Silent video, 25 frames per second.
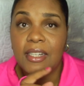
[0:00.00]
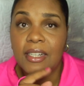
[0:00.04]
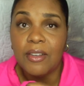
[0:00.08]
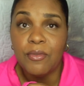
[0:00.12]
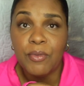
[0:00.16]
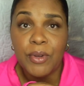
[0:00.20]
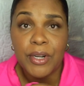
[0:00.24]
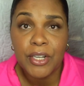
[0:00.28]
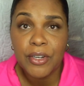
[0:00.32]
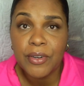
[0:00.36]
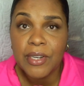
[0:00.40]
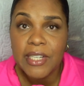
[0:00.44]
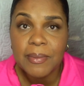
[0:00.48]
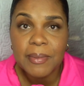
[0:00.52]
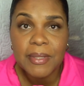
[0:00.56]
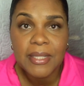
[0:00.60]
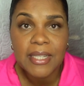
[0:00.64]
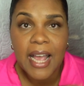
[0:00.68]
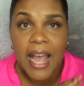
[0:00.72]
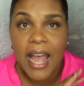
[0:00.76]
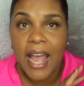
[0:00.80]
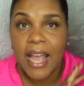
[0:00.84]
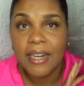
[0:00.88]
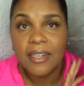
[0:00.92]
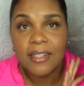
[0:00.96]
when at Christmas
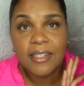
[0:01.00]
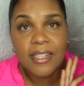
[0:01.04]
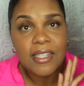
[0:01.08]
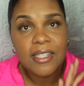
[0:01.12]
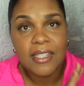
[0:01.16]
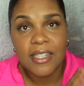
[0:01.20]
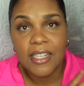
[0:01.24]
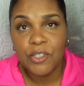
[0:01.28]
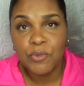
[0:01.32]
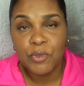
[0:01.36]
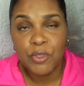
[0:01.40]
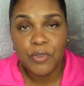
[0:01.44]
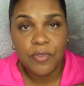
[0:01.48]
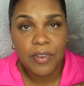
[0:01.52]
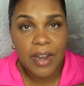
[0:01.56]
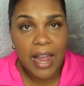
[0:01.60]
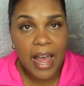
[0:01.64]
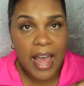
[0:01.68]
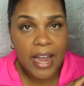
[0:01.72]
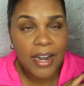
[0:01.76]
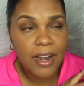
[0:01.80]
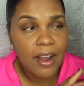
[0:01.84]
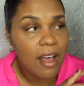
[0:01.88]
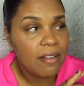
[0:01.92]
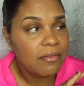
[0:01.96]
time, these things was
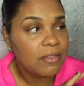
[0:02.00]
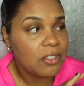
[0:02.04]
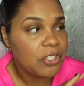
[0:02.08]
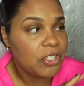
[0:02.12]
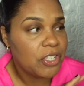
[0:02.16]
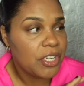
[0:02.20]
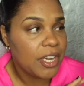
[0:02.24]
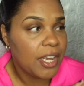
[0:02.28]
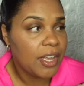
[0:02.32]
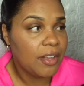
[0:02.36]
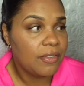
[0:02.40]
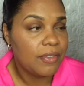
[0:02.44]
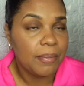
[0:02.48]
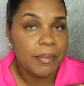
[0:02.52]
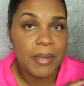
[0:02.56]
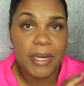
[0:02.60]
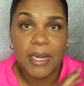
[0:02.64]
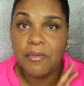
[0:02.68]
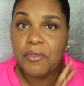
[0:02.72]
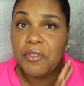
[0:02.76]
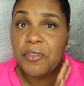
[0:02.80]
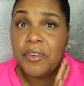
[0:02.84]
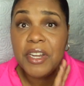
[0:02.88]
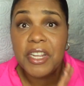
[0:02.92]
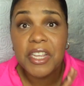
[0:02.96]
flying off the shelf. I
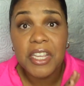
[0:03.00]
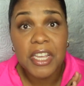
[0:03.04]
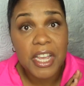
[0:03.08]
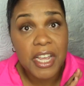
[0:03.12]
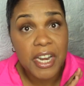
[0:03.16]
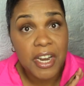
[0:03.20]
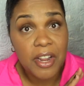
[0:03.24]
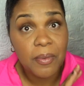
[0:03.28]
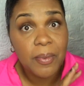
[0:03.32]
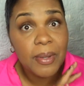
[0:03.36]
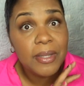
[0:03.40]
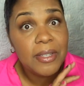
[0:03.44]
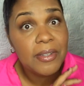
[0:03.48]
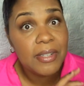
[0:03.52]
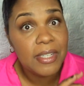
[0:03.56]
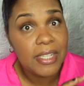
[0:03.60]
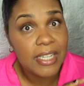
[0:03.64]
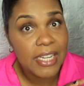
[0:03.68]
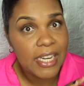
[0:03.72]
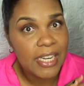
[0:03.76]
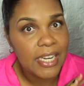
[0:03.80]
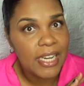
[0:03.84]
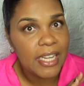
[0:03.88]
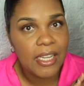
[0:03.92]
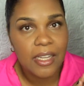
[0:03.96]
mean, if you didn't get it when you
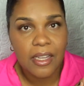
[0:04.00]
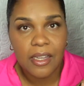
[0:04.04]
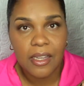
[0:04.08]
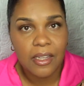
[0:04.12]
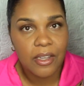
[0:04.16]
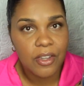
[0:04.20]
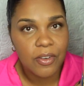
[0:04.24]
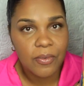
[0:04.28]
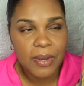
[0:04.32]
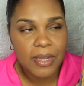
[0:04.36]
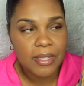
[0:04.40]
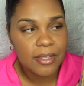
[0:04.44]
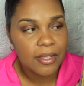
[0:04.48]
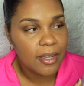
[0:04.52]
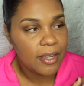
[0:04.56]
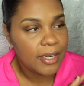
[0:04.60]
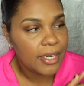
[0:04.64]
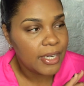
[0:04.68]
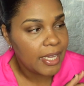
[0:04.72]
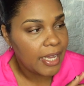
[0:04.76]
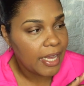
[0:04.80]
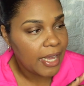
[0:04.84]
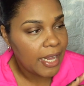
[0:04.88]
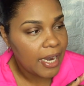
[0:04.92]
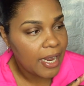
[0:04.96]
seen it, you wasn't going
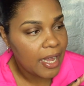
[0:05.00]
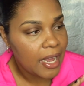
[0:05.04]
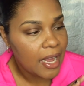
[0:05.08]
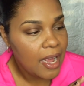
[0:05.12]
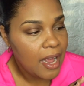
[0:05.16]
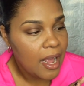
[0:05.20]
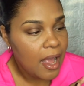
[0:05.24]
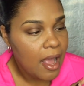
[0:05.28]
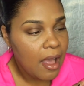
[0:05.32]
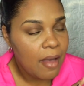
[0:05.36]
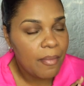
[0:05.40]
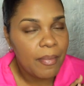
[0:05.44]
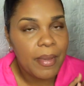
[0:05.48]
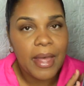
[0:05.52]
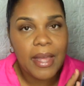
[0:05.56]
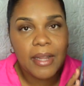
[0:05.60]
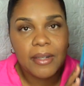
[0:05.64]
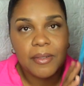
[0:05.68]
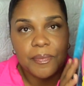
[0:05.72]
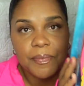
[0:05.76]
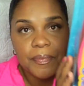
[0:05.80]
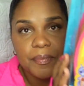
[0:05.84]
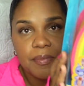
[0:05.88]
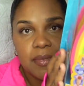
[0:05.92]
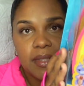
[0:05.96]
to get it.
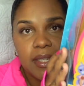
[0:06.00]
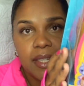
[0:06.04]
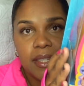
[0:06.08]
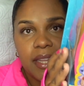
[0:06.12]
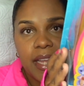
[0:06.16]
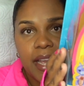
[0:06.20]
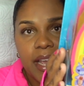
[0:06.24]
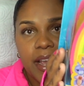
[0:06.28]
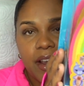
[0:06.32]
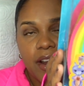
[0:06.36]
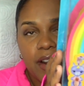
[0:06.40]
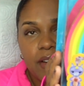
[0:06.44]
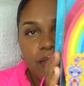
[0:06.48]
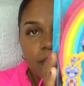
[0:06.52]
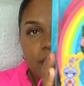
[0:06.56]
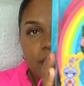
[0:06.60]
But they are